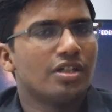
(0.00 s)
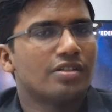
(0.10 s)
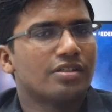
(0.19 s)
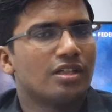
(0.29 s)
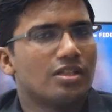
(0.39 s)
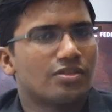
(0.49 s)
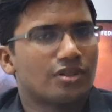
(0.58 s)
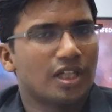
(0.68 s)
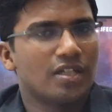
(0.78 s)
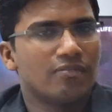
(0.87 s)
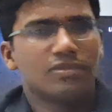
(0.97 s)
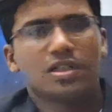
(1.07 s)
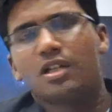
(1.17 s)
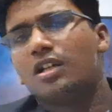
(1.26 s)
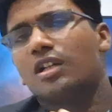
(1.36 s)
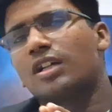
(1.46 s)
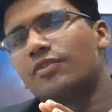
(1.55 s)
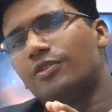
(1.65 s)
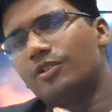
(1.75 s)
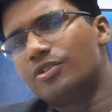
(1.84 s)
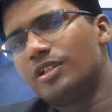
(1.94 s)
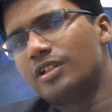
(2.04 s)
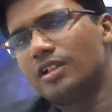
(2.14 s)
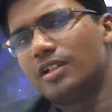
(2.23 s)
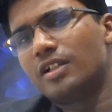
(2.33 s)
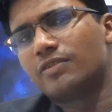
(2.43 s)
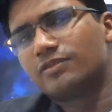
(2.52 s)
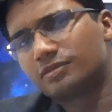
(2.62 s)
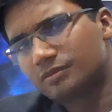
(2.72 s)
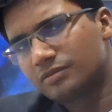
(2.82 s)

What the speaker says: itself seemed confusingly enough.